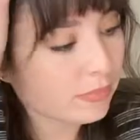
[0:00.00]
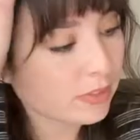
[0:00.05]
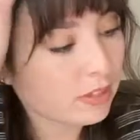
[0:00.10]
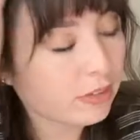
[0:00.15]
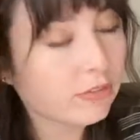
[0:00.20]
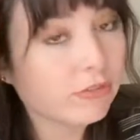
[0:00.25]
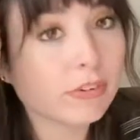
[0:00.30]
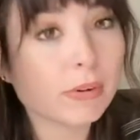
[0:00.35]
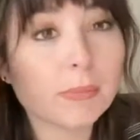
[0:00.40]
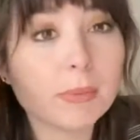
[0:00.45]

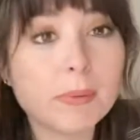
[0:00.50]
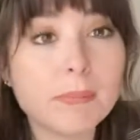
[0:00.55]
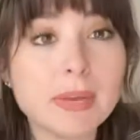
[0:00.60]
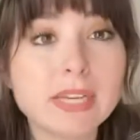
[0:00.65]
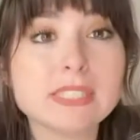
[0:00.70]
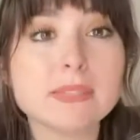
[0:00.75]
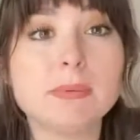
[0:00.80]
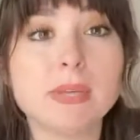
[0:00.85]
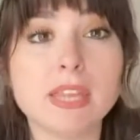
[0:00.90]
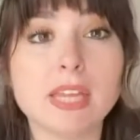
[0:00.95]
for me
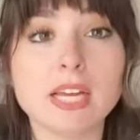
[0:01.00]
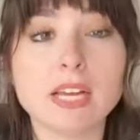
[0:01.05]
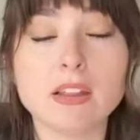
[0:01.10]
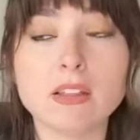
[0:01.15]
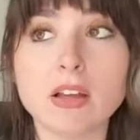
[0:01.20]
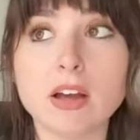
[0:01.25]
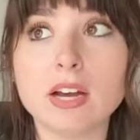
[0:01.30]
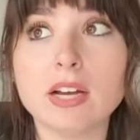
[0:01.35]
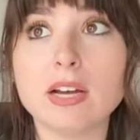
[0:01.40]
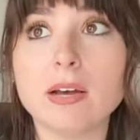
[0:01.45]
makes me think a
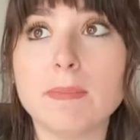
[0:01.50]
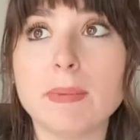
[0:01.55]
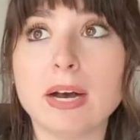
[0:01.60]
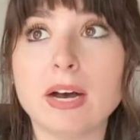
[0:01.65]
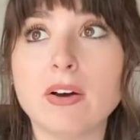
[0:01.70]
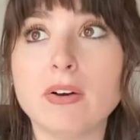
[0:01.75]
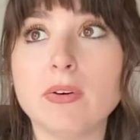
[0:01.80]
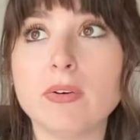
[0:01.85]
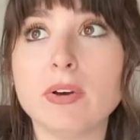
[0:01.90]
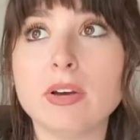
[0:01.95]
lot
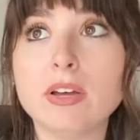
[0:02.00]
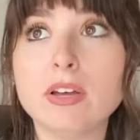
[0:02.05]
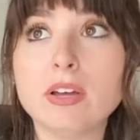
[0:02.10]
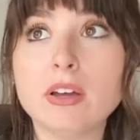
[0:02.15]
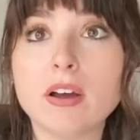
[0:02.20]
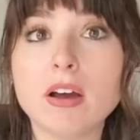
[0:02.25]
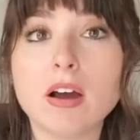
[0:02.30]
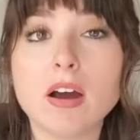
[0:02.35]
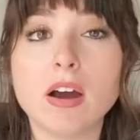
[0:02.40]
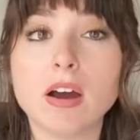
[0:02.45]
about
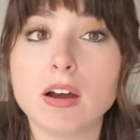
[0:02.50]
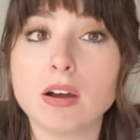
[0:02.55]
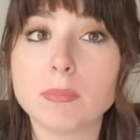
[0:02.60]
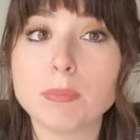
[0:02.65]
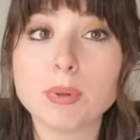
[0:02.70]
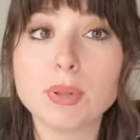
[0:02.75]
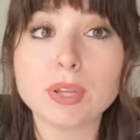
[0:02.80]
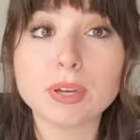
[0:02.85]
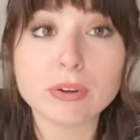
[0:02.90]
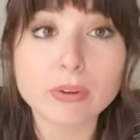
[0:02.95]
our
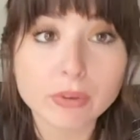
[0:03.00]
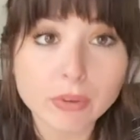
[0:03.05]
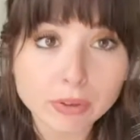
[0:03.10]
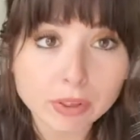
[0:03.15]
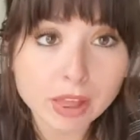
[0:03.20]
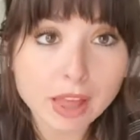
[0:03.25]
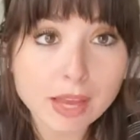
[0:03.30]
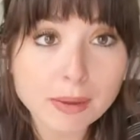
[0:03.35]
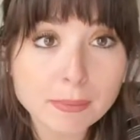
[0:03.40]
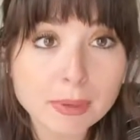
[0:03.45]
political
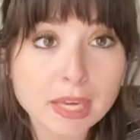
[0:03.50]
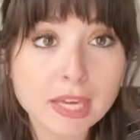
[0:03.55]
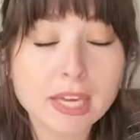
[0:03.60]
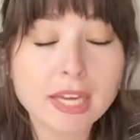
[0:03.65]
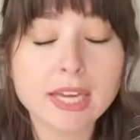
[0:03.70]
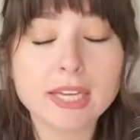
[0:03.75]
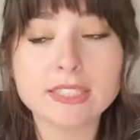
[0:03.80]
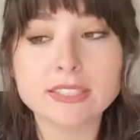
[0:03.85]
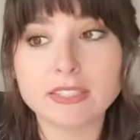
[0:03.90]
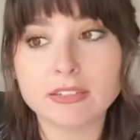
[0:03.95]
climate
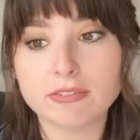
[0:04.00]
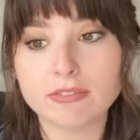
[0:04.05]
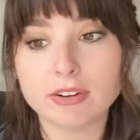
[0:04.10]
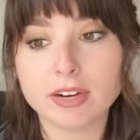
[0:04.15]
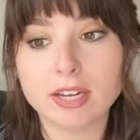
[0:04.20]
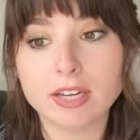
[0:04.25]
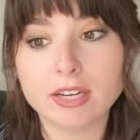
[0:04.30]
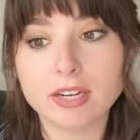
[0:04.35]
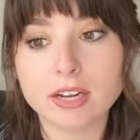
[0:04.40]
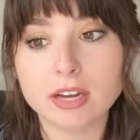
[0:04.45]
and
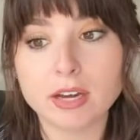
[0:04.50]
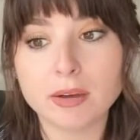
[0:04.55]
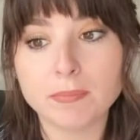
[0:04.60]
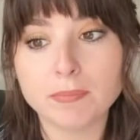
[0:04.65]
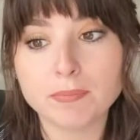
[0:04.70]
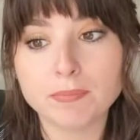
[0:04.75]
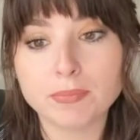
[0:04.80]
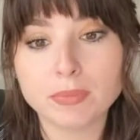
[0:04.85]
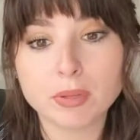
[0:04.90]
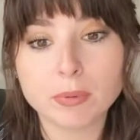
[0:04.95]
different
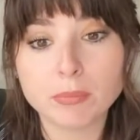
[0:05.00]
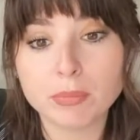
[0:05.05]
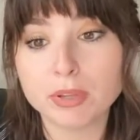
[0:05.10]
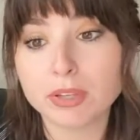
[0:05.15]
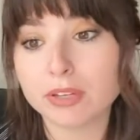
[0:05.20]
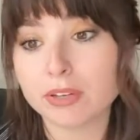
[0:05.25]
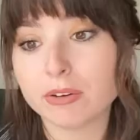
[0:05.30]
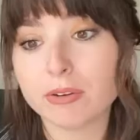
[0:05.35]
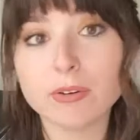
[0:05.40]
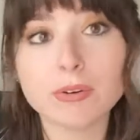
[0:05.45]

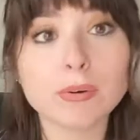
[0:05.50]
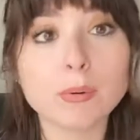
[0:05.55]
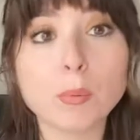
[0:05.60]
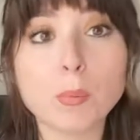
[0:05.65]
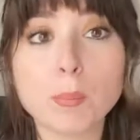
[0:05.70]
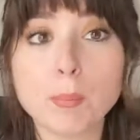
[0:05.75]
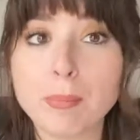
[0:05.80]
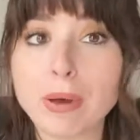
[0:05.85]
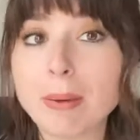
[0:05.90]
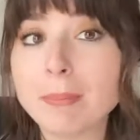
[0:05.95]

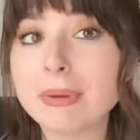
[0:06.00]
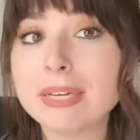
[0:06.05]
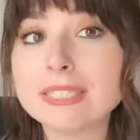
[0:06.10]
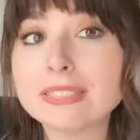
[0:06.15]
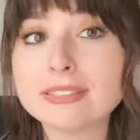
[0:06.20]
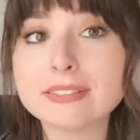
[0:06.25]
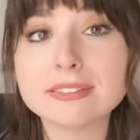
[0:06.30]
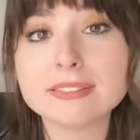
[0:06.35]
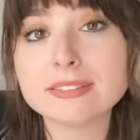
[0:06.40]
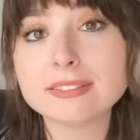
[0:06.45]
political
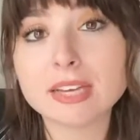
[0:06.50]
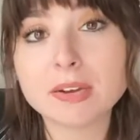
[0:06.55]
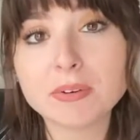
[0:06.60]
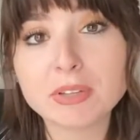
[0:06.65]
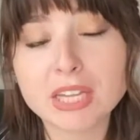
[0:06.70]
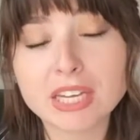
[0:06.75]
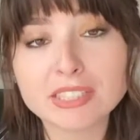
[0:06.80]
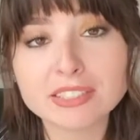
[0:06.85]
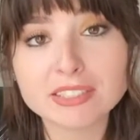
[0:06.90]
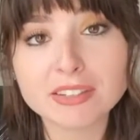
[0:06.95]
puppets, as I would
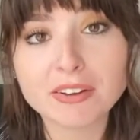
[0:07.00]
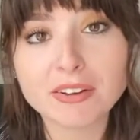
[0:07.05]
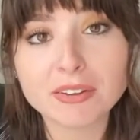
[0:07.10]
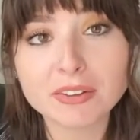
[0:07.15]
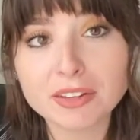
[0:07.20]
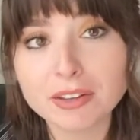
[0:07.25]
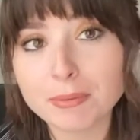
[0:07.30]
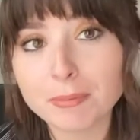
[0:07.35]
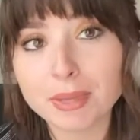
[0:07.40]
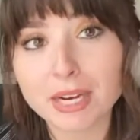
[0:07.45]
like to call
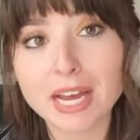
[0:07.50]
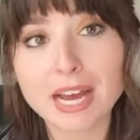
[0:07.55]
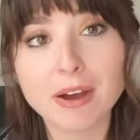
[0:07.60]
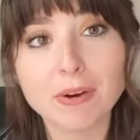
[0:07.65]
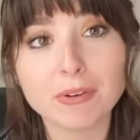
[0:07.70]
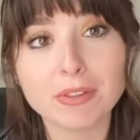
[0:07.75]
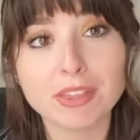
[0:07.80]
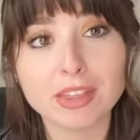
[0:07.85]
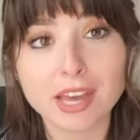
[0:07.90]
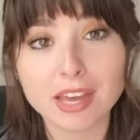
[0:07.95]
them, and
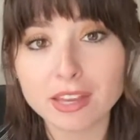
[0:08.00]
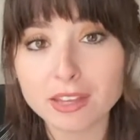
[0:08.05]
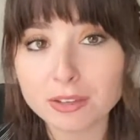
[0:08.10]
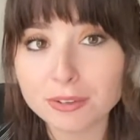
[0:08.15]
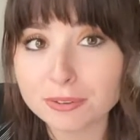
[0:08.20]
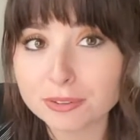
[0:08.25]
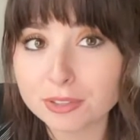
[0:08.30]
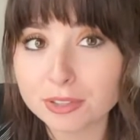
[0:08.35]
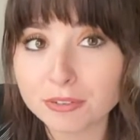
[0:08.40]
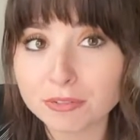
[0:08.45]
how they
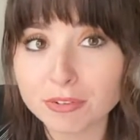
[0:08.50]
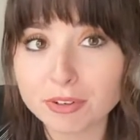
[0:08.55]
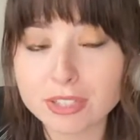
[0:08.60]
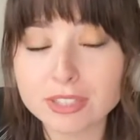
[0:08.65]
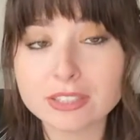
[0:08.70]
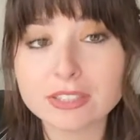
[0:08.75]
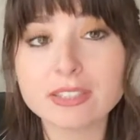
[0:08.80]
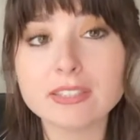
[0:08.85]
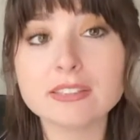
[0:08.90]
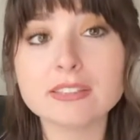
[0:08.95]
use their
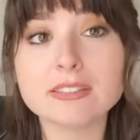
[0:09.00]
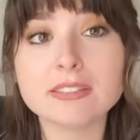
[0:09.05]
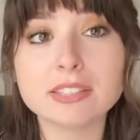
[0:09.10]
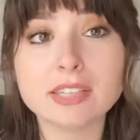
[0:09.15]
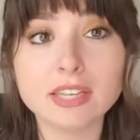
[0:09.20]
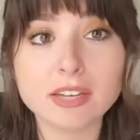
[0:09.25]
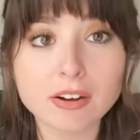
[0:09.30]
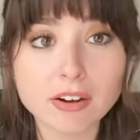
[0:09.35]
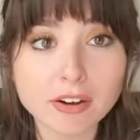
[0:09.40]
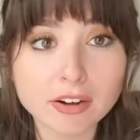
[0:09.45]
voices
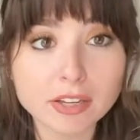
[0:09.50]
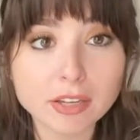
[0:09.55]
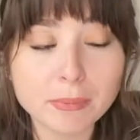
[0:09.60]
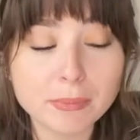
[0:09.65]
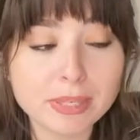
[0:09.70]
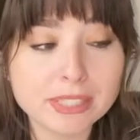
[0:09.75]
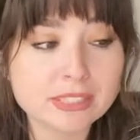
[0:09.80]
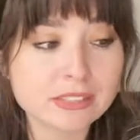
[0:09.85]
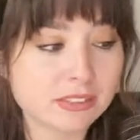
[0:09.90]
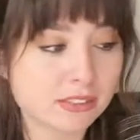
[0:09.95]
in
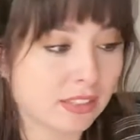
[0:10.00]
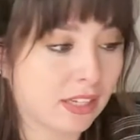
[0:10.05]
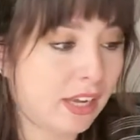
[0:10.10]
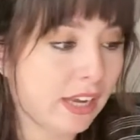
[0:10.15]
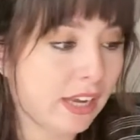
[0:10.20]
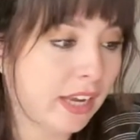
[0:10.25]
arguments.